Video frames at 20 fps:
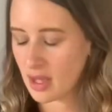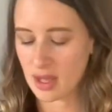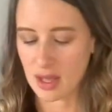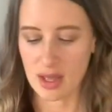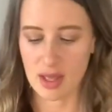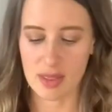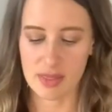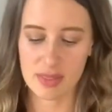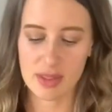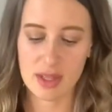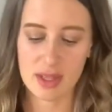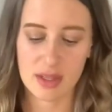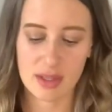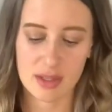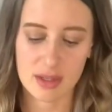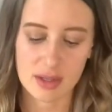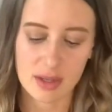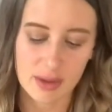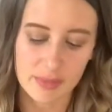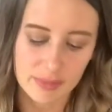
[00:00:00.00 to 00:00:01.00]
And
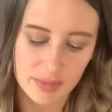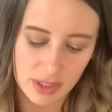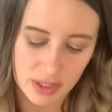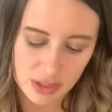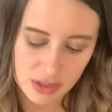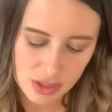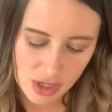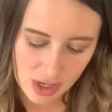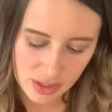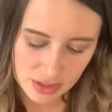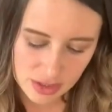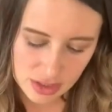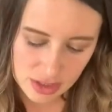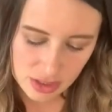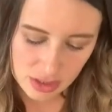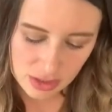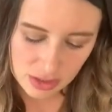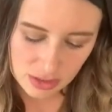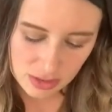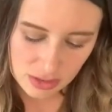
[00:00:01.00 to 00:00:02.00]
then I'm gonna draw
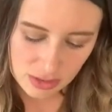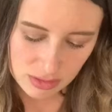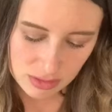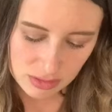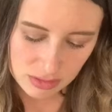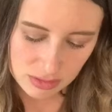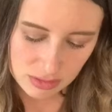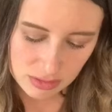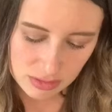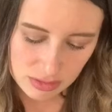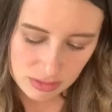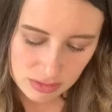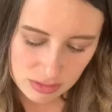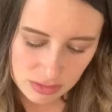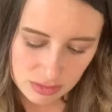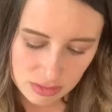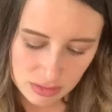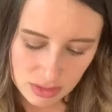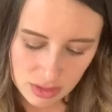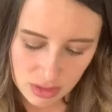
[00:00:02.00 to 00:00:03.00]
two
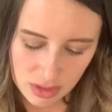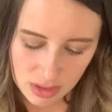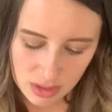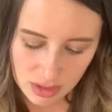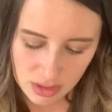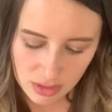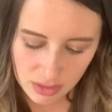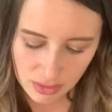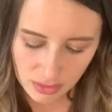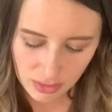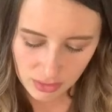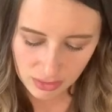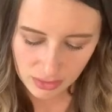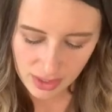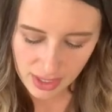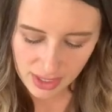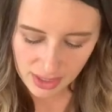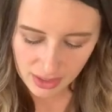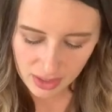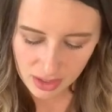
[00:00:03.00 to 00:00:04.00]
little
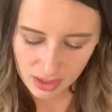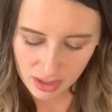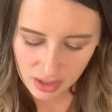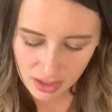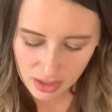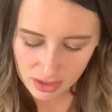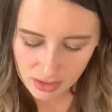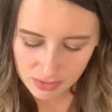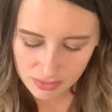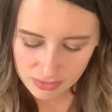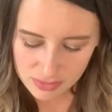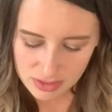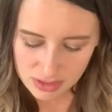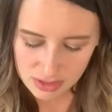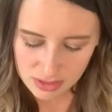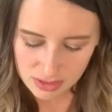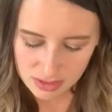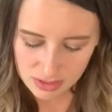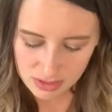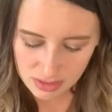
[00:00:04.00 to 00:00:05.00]
kind of curved
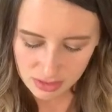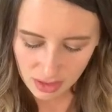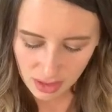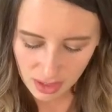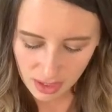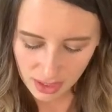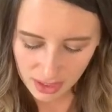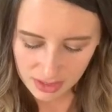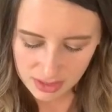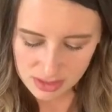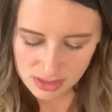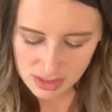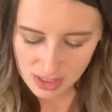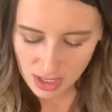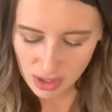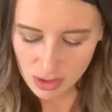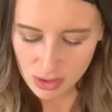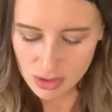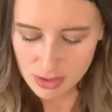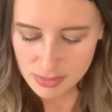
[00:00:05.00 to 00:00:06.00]
lines
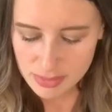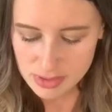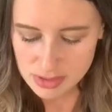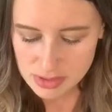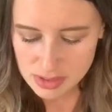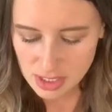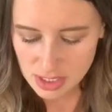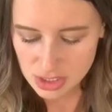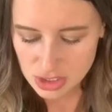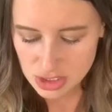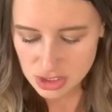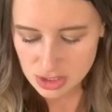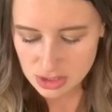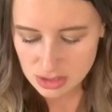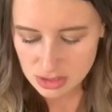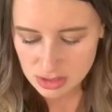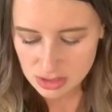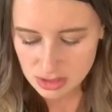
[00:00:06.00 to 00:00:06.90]
that almost touch,